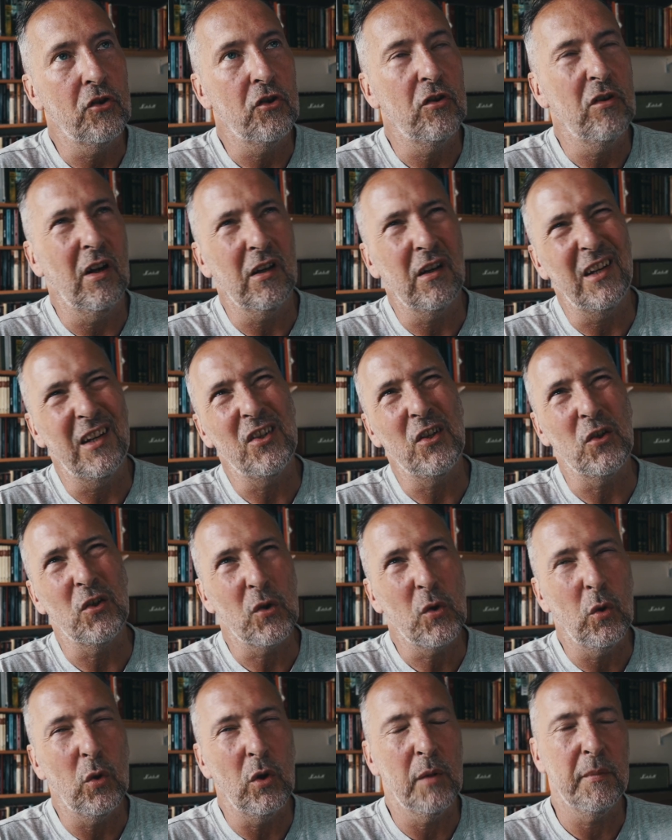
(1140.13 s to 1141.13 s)
I guess you'd
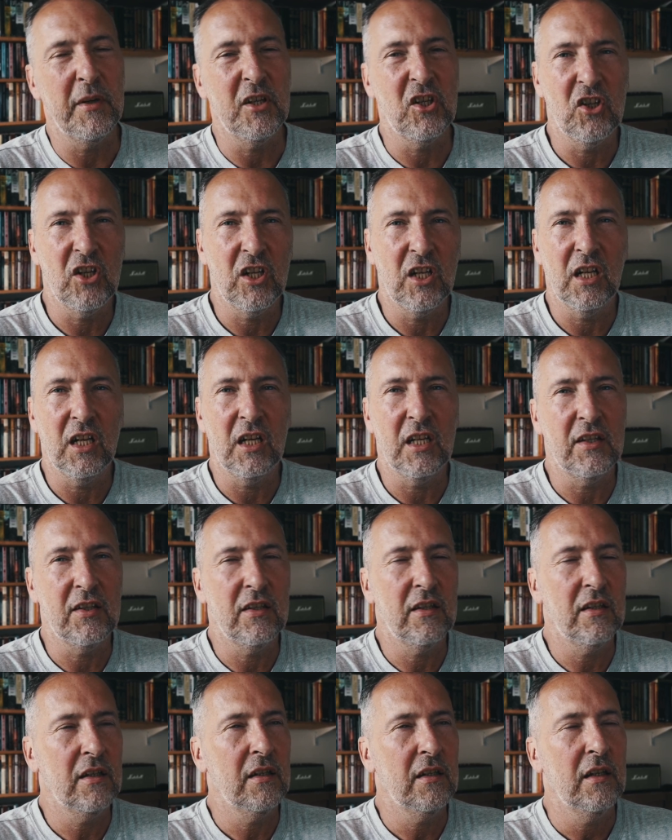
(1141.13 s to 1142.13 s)
call him a
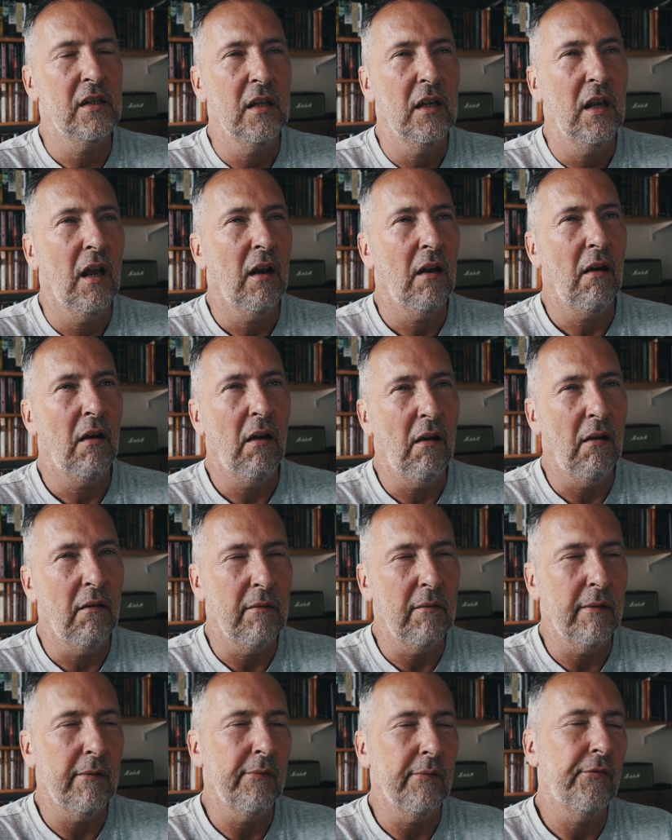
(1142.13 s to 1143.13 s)
journalist.
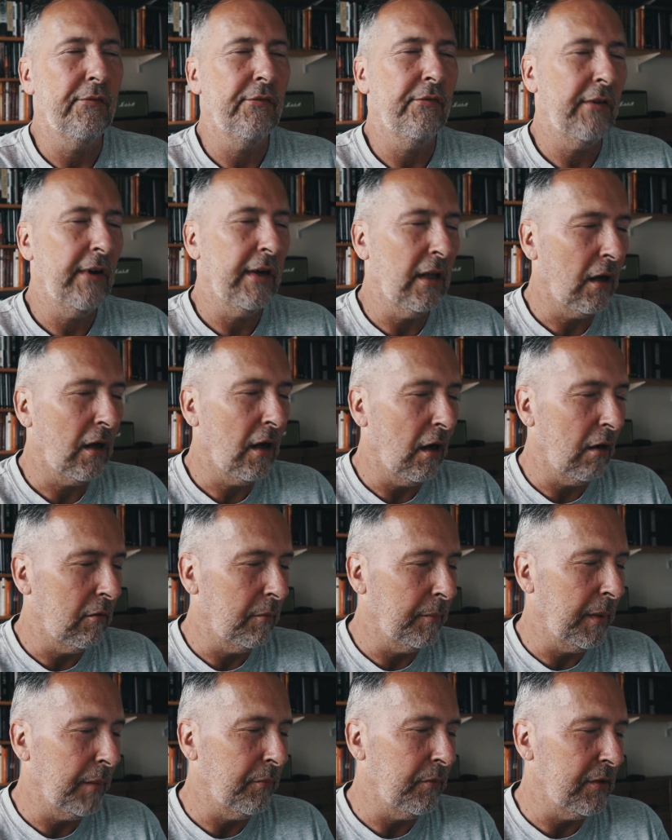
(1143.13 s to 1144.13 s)
Can't Fred? I can't
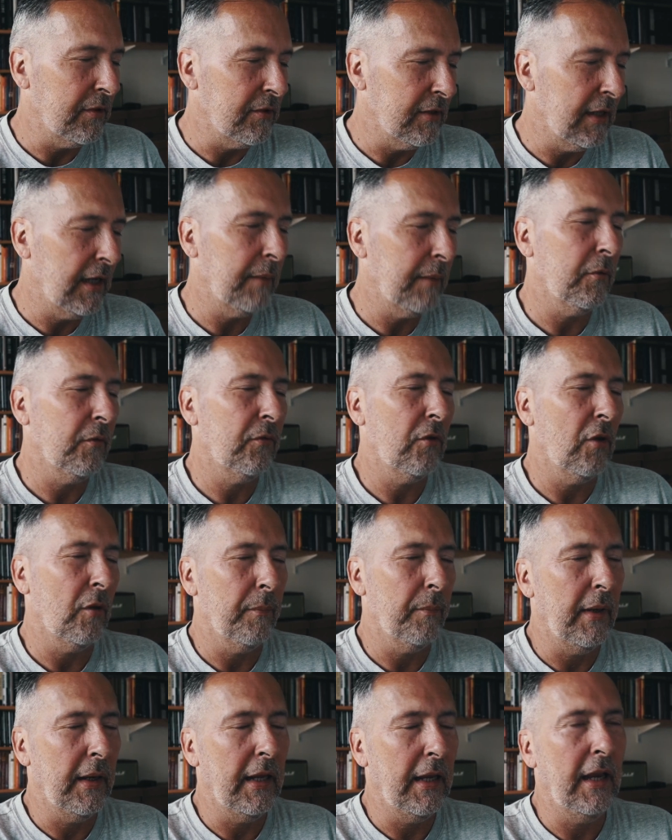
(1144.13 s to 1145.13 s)
remember his name off the top of
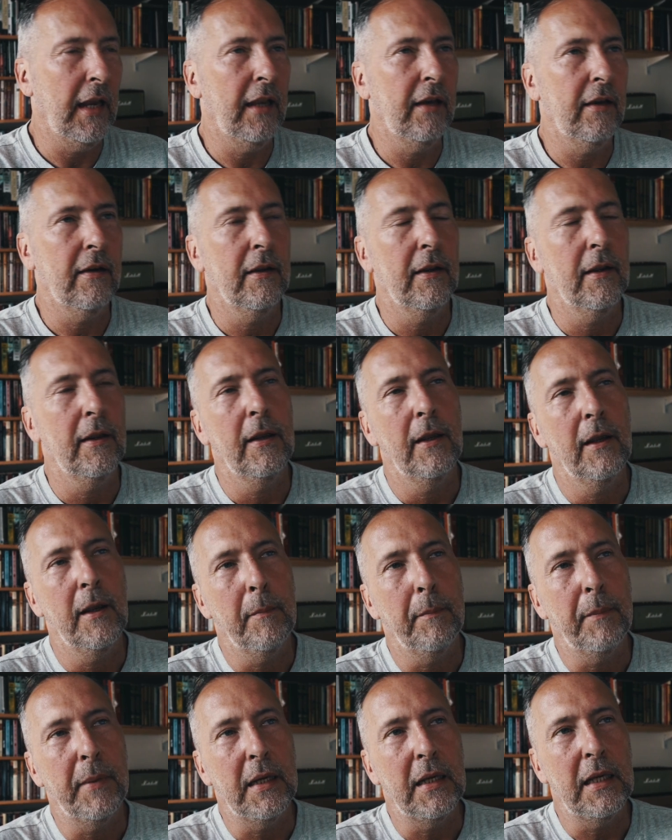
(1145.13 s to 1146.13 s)
my head,
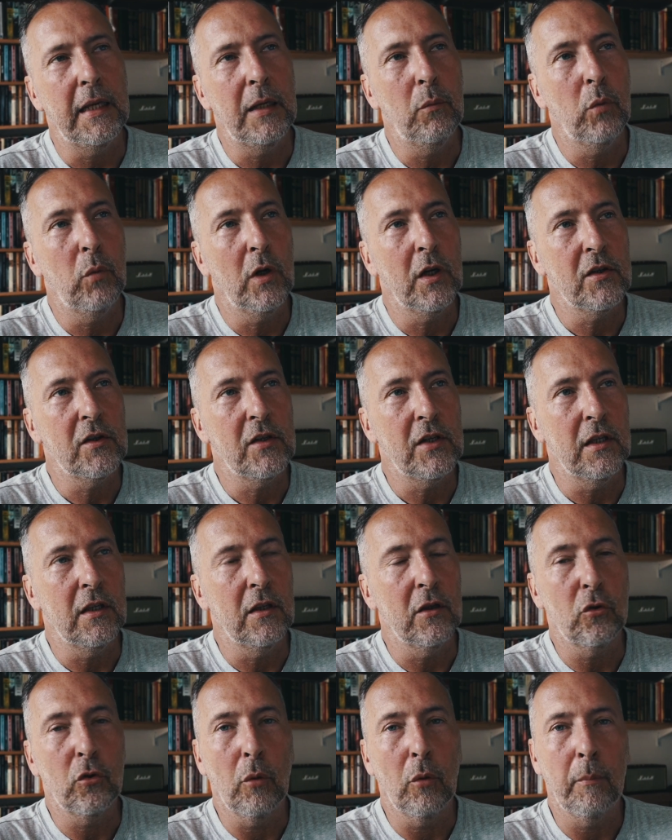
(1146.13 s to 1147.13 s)
but he works in
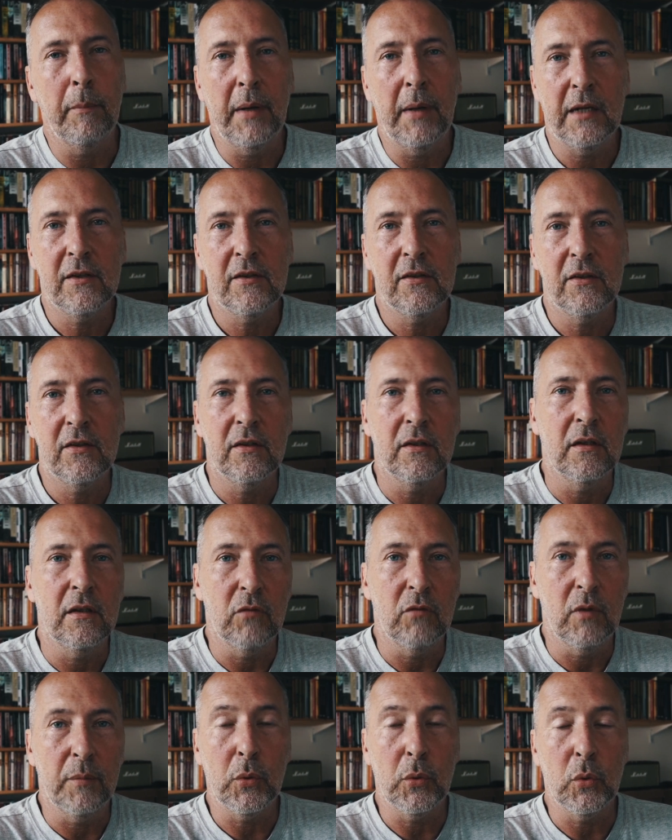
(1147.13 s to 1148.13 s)
the Donbass
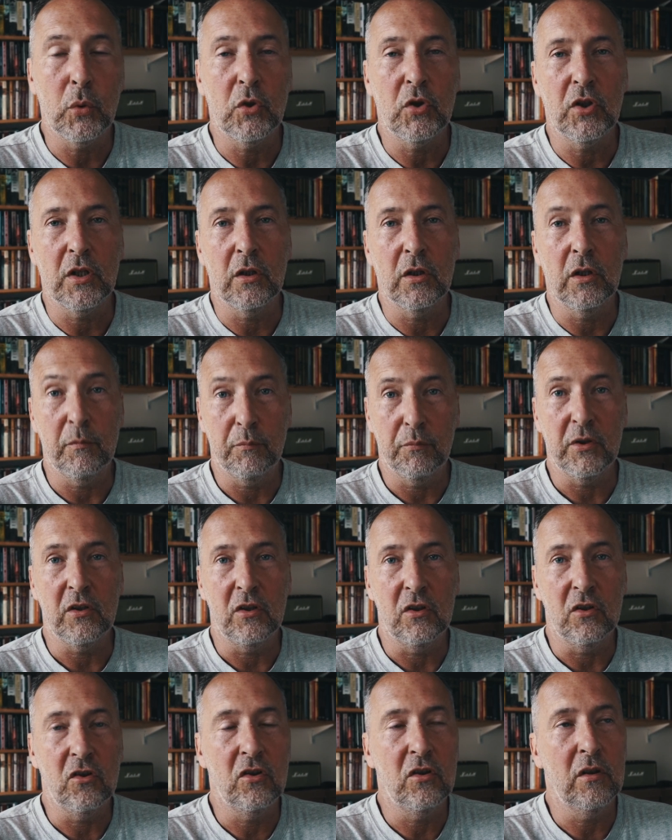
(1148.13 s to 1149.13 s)
reporting. He's
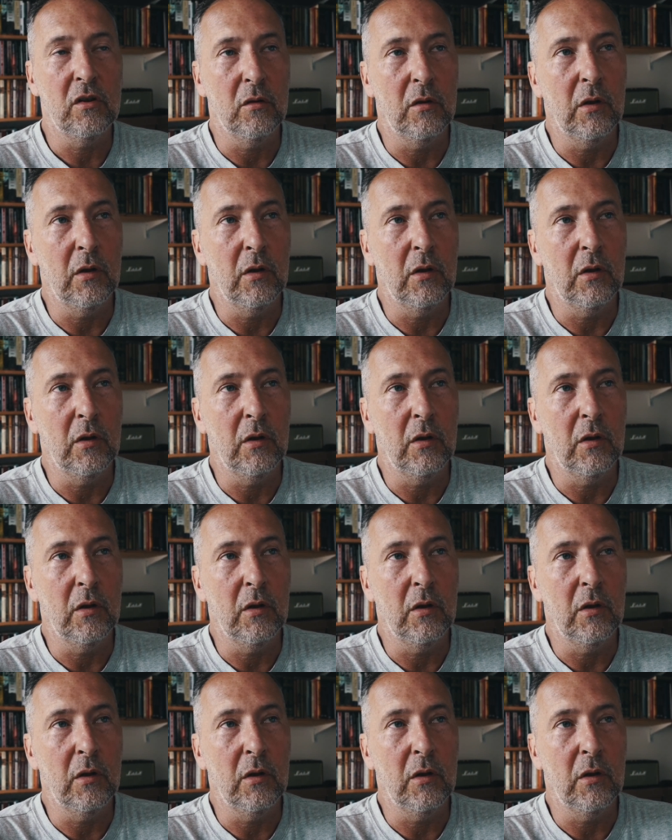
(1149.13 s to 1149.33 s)
British.